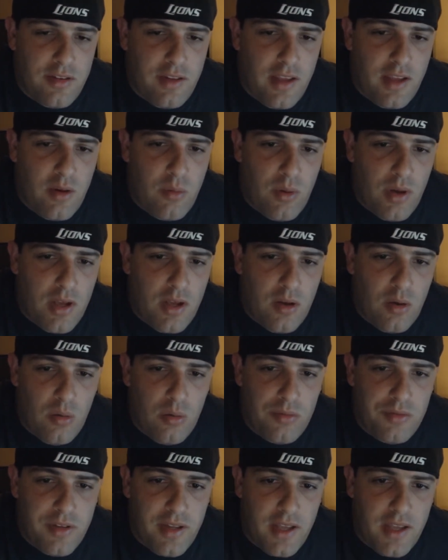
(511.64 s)
take away
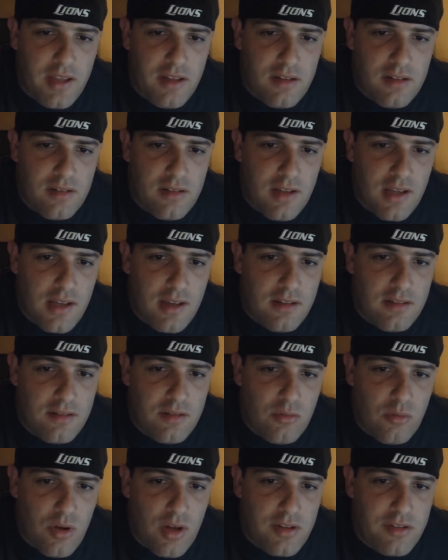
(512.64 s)
Golden Tate, and
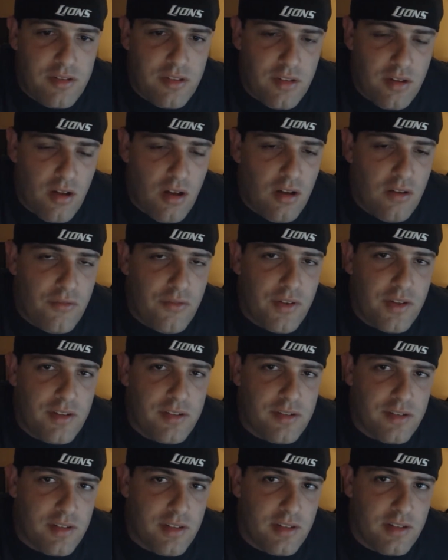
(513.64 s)
the rest of the
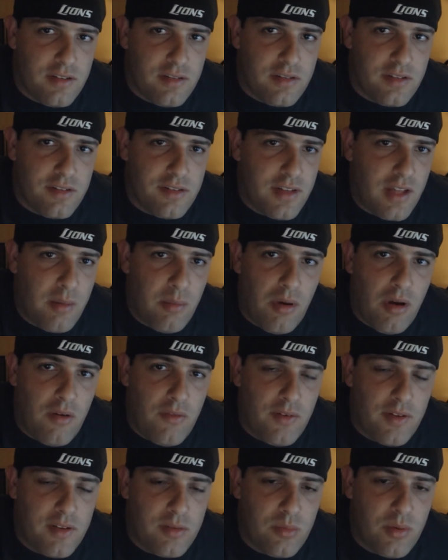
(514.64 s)
offense is the same
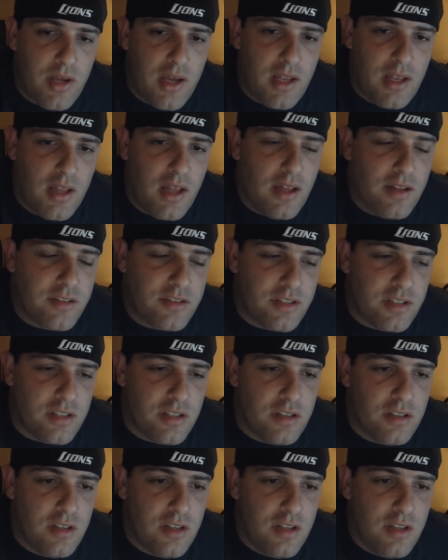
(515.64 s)
offense we had last
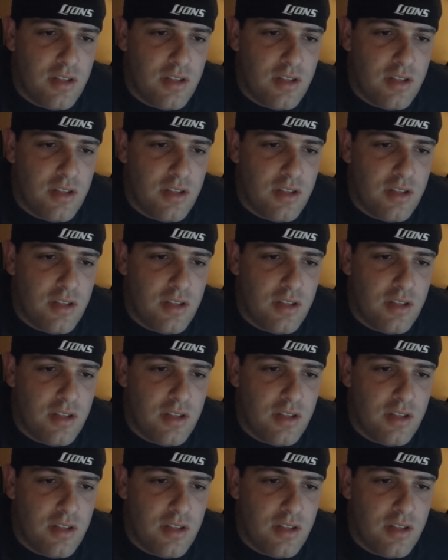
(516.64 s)
year.